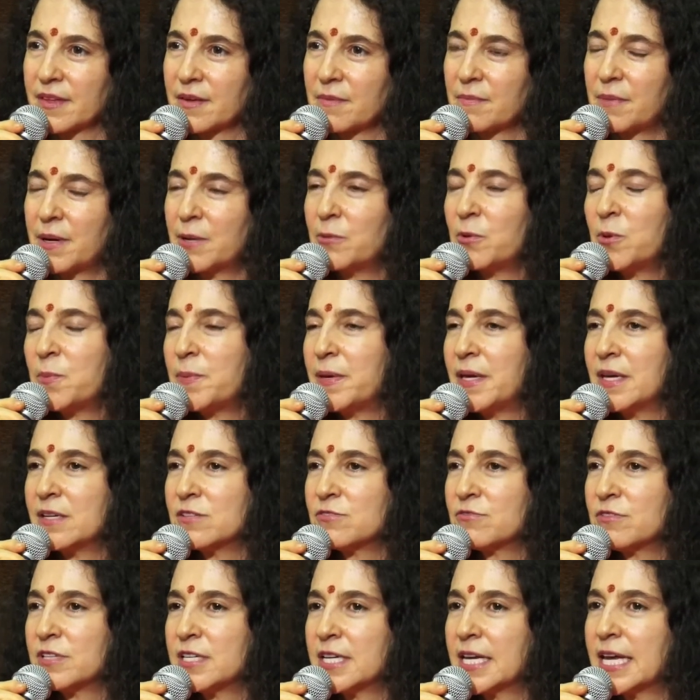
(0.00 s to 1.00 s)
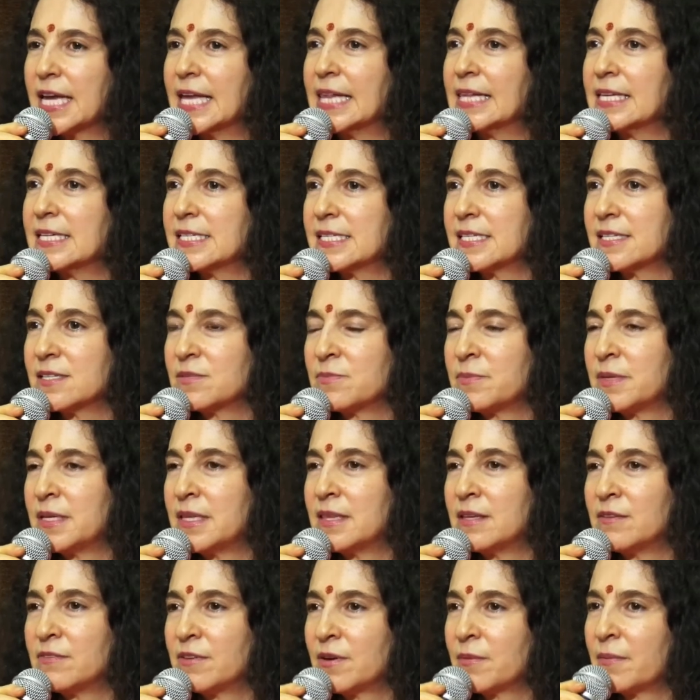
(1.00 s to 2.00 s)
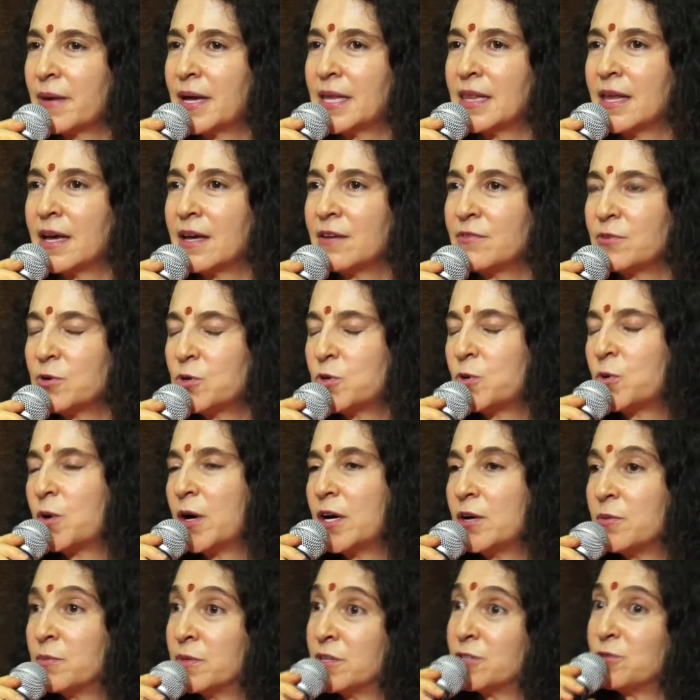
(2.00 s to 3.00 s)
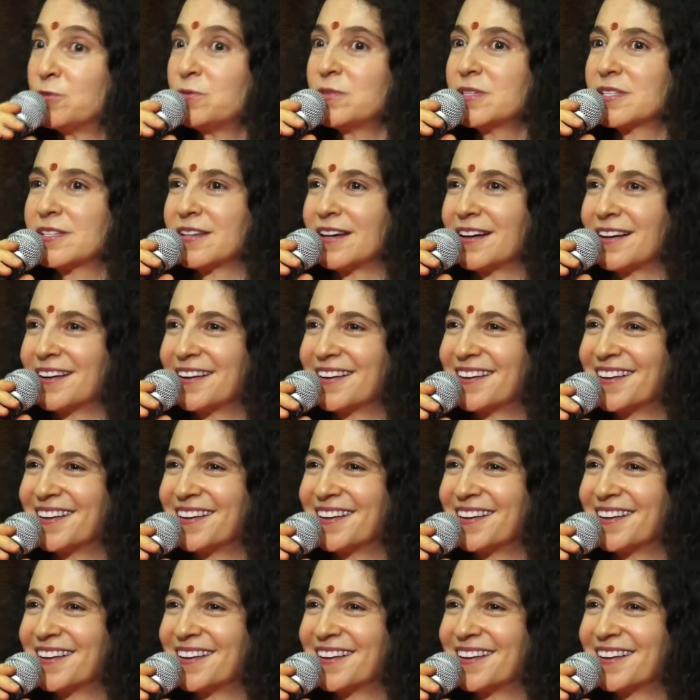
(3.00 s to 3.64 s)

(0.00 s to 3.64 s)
But it would be as ridiculous as me living my life, who are you, Medusa?